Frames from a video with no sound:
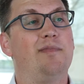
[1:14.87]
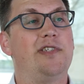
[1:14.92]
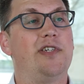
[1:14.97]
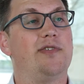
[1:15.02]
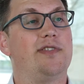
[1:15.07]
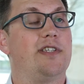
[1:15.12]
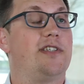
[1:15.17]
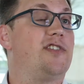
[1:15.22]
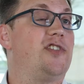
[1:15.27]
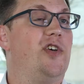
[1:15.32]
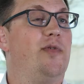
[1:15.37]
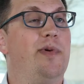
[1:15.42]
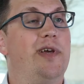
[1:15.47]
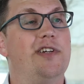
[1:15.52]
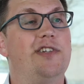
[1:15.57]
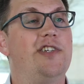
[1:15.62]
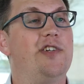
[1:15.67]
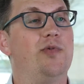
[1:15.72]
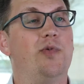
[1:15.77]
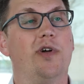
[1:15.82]
she was
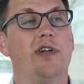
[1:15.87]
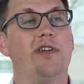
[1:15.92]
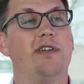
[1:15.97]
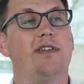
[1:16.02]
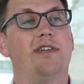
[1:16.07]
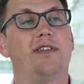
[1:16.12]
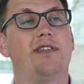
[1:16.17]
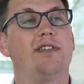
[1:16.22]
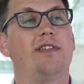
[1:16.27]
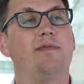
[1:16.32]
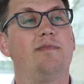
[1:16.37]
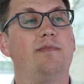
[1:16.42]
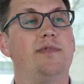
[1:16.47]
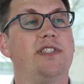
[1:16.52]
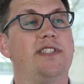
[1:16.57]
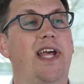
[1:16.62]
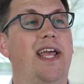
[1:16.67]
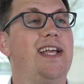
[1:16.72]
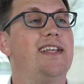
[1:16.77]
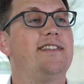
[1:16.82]
assuming she wouldn't
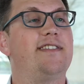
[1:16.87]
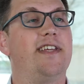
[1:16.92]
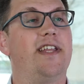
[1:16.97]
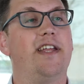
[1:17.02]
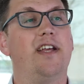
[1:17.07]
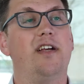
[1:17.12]
stay as city